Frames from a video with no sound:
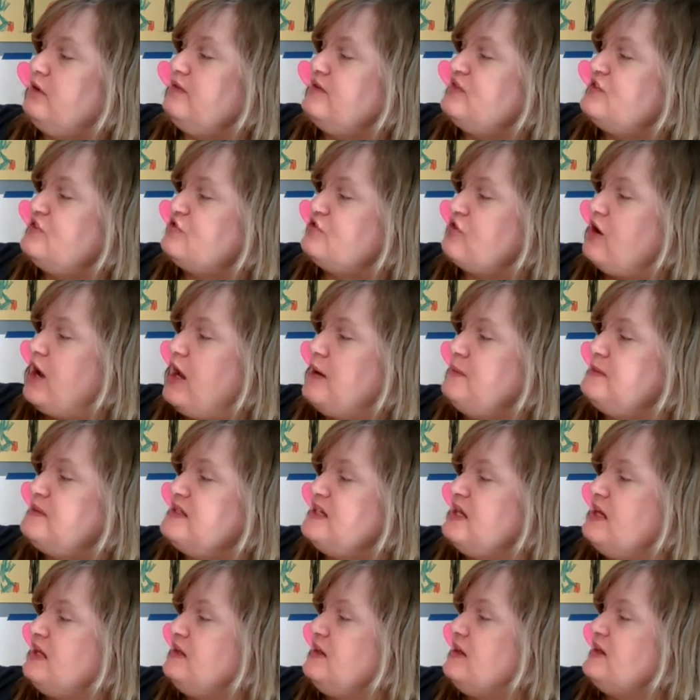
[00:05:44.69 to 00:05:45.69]
of stripes
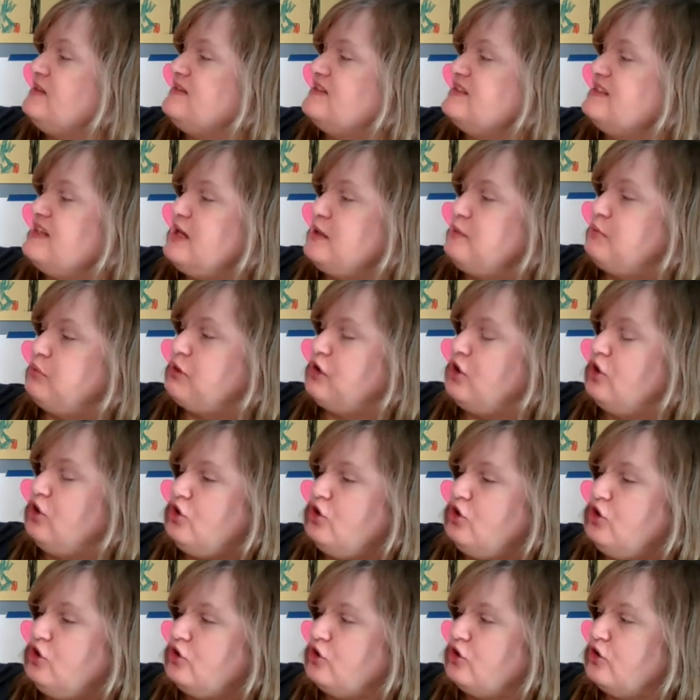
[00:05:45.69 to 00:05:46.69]
in a zebra
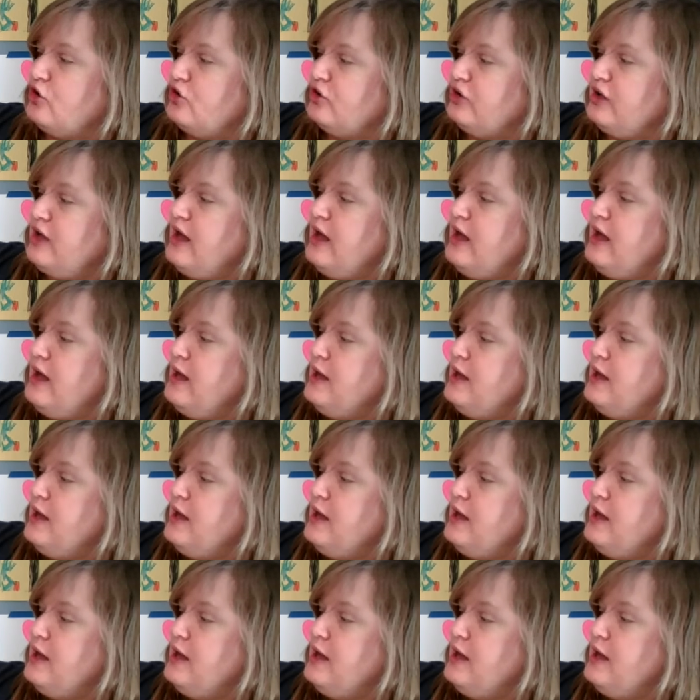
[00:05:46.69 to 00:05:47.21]
herd